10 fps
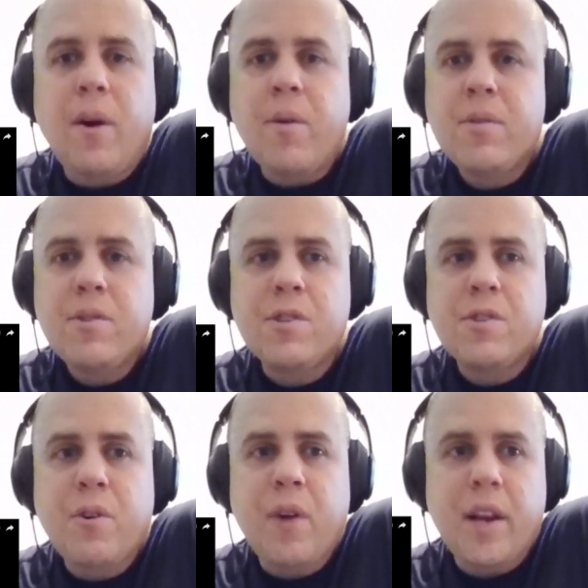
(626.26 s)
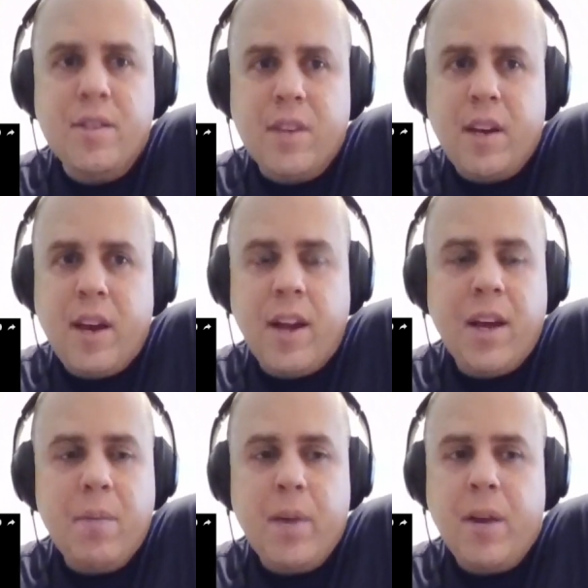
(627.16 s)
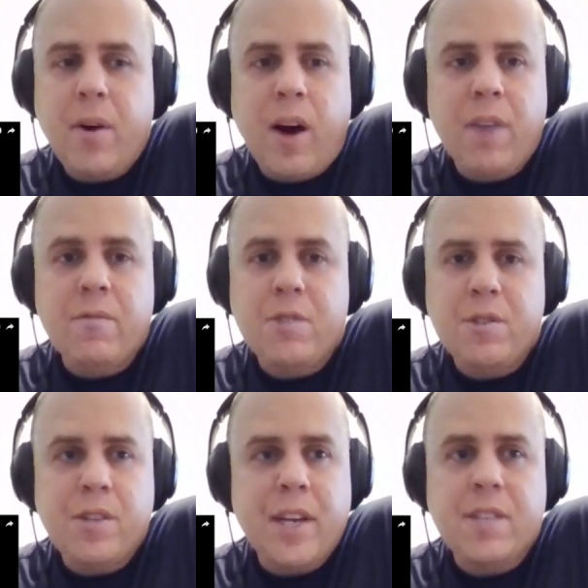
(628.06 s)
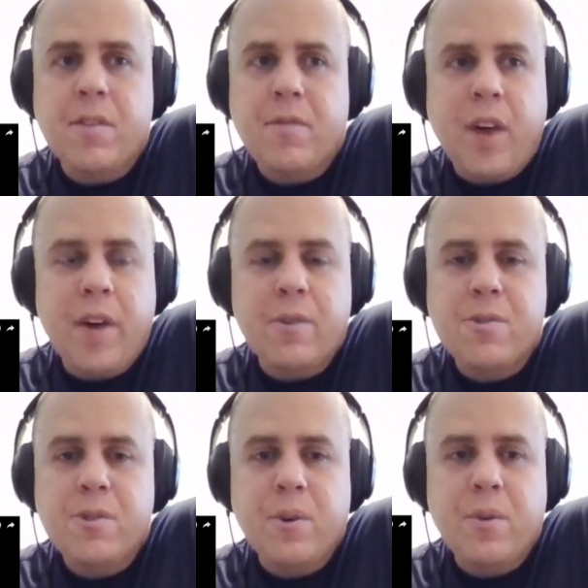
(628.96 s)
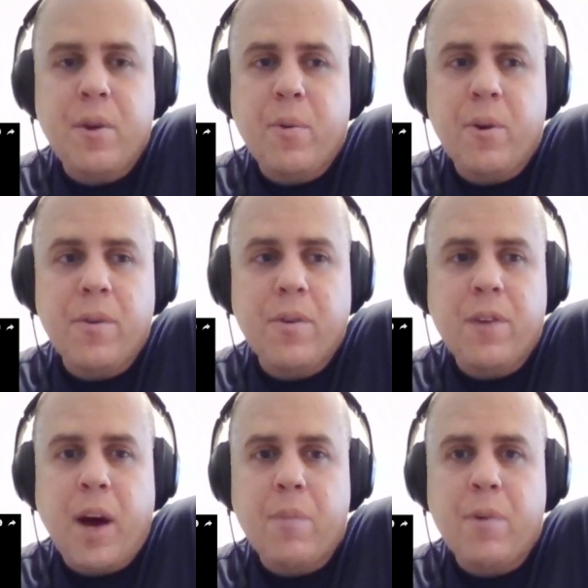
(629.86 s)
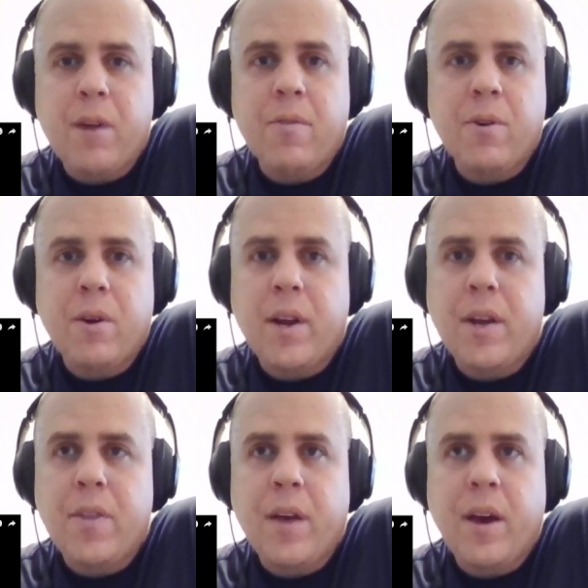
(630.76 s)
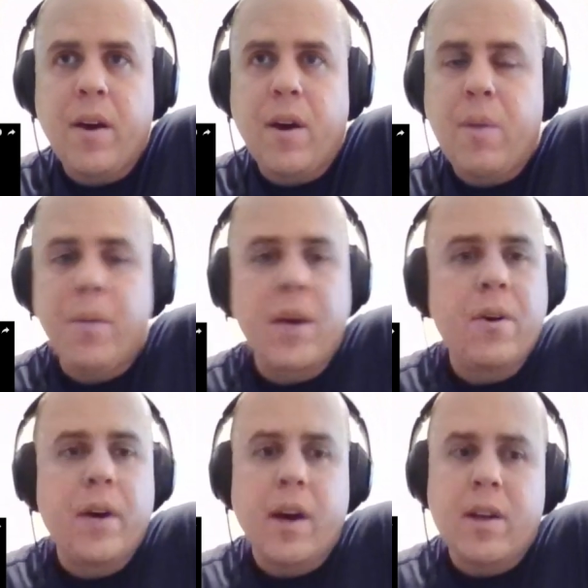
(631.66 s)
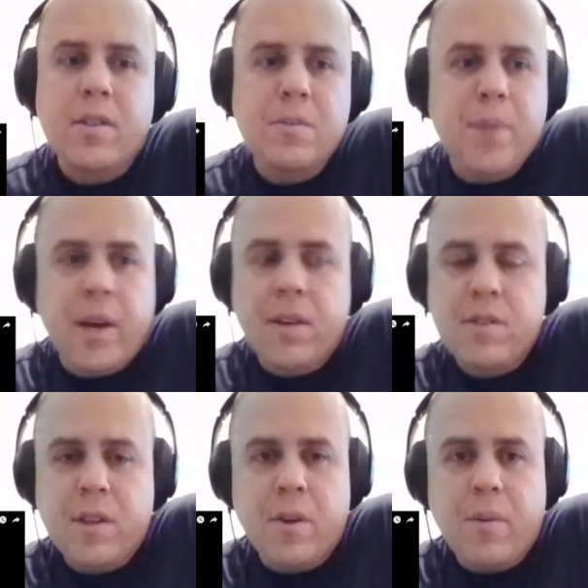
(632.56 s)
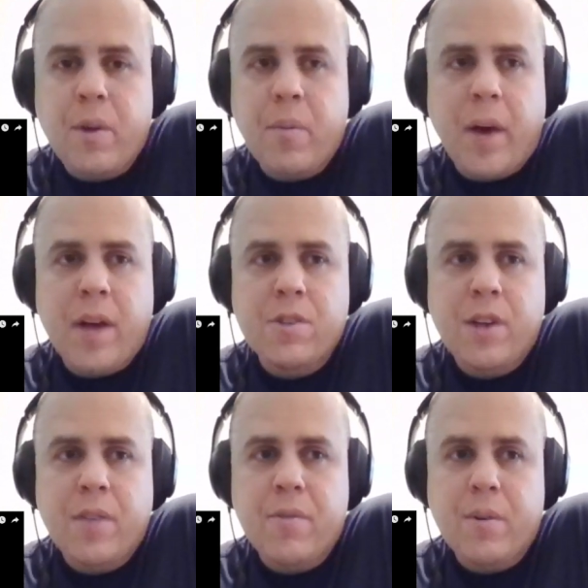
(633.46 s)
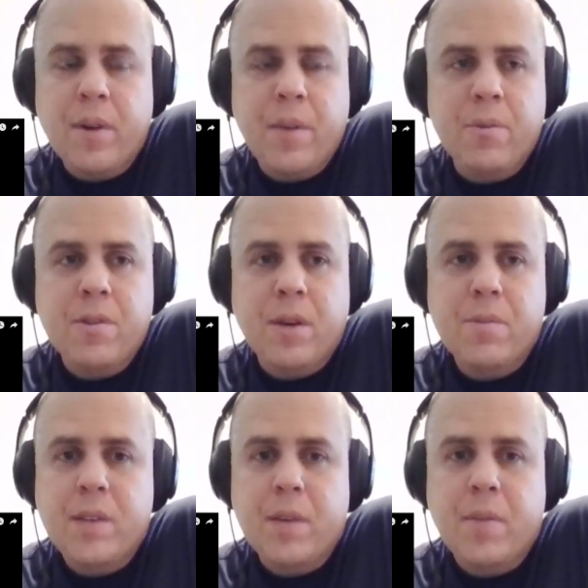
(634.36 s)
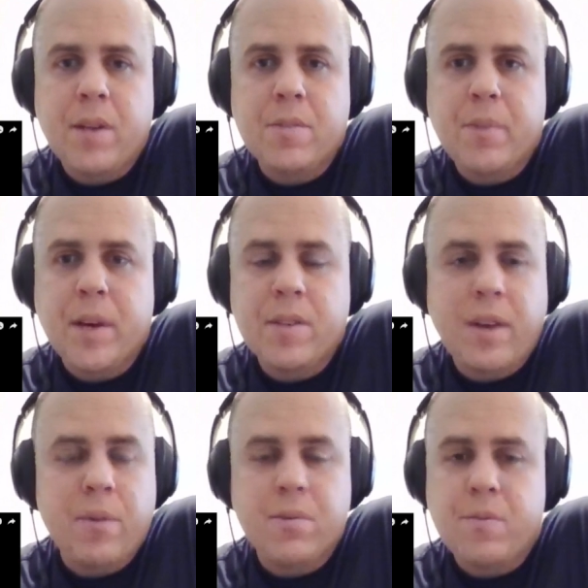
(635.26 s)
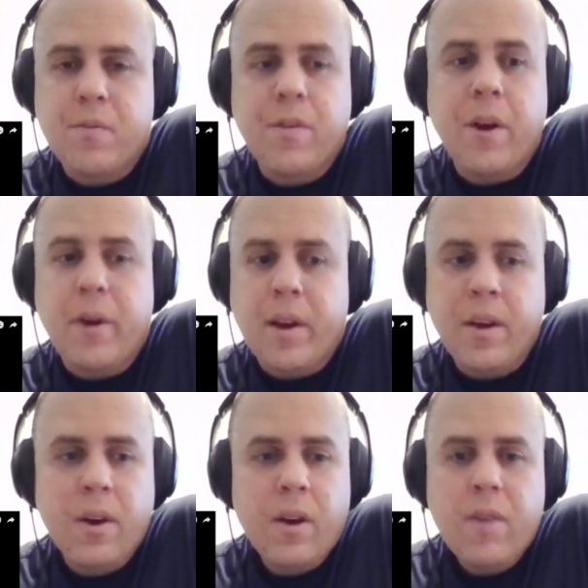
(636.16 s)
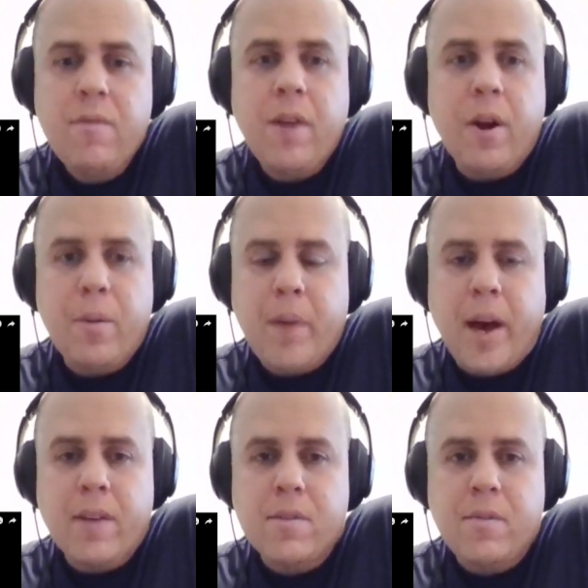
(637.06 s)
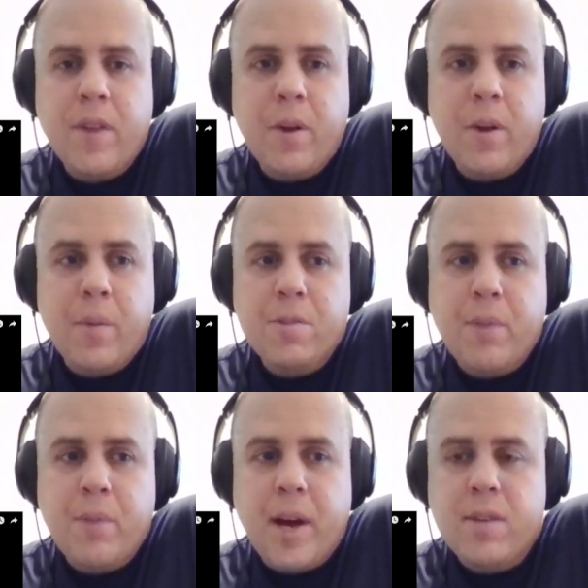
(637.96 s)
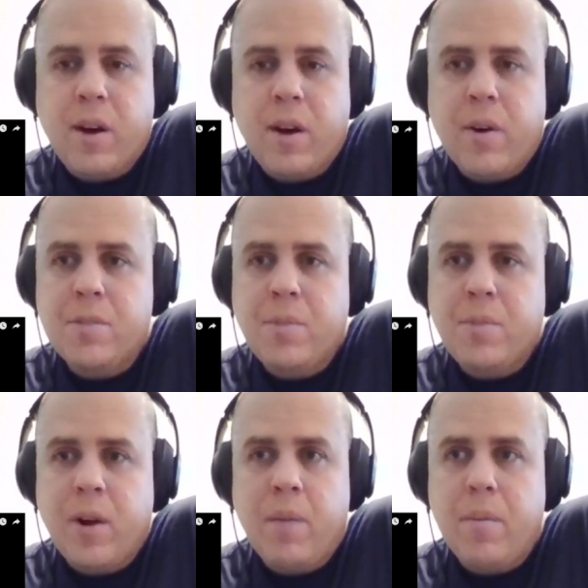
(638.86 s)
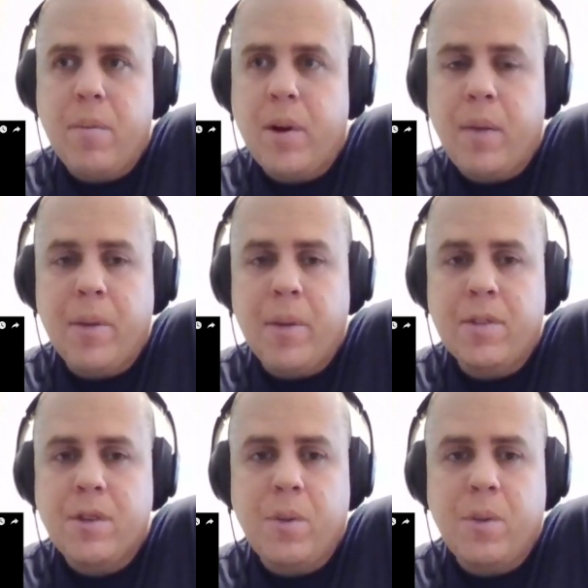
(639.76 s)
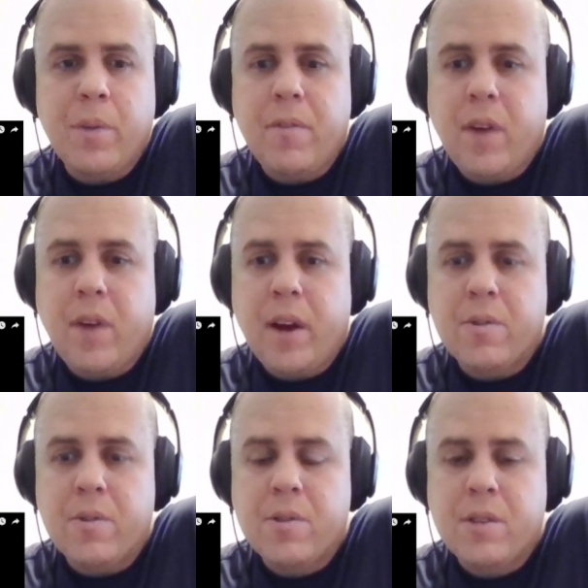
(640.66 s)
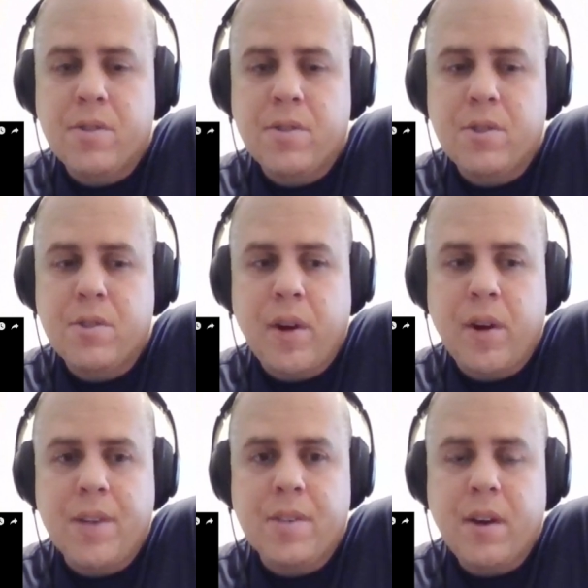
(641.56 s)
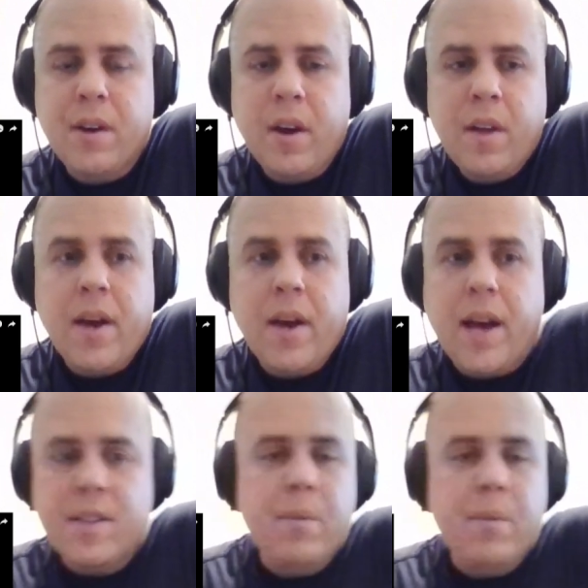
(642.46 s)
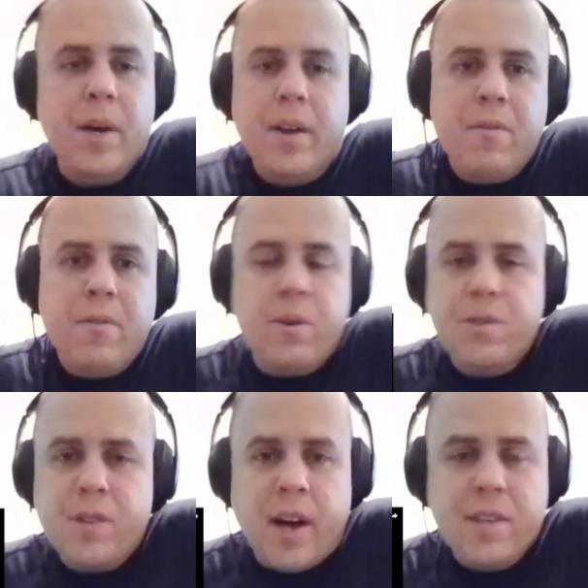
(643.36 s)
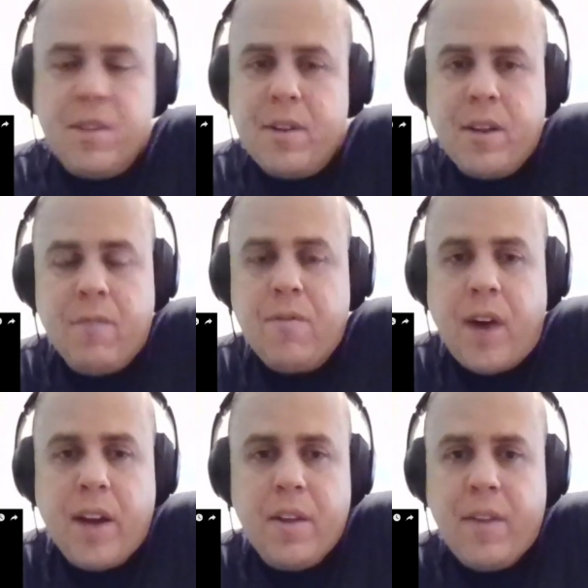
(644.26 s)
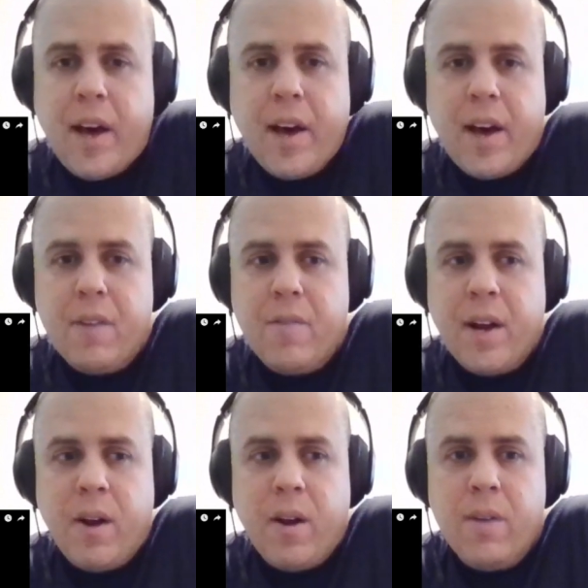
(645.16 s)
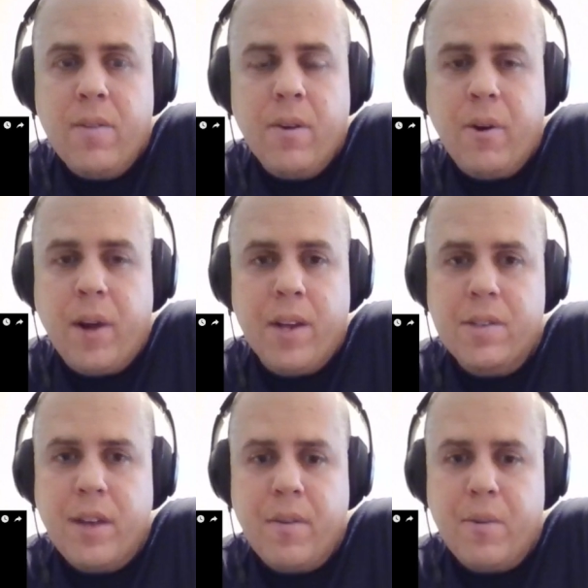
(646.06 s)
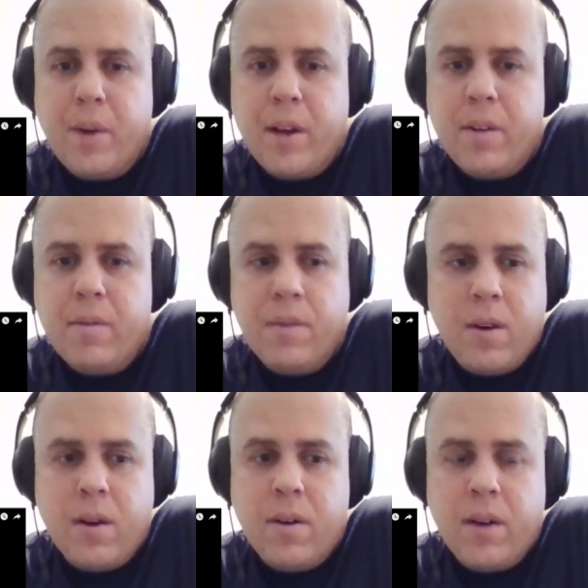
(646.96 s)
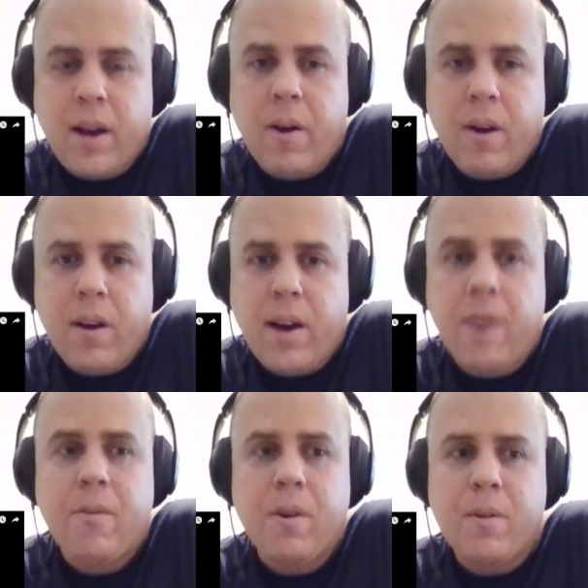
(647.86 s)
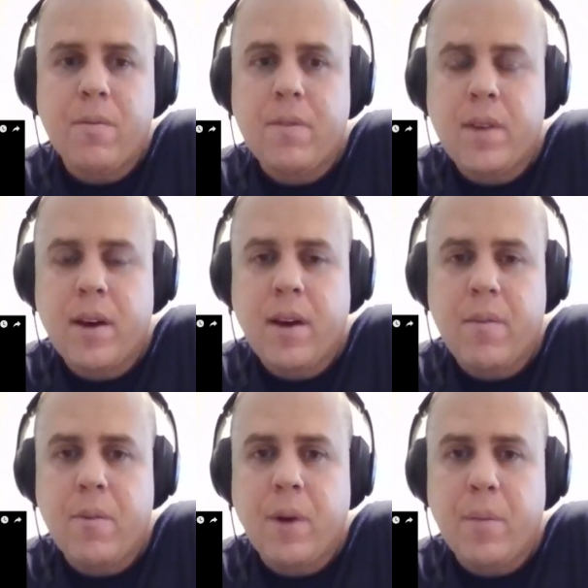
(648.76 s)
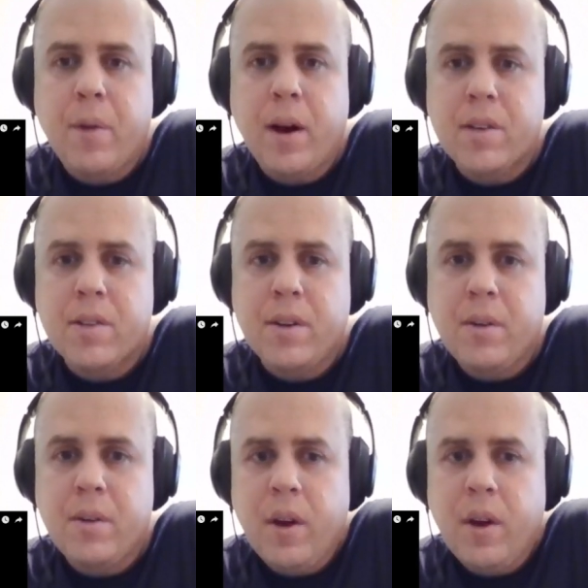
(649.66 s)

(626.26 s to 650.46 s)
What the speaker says: just crazy. And he beat a lot of just decent fighters too that weren't the top level or anything. Beat Leon Spinks in their rematch after he was upset by Spinks. That was very much past Ali's prime. But I mean, so many fighters, it's just crazy the guys he beat. Now, of course, Tyson didn't fight in that kind of era, the greatest heavyweight era ever of heavyweight boxing.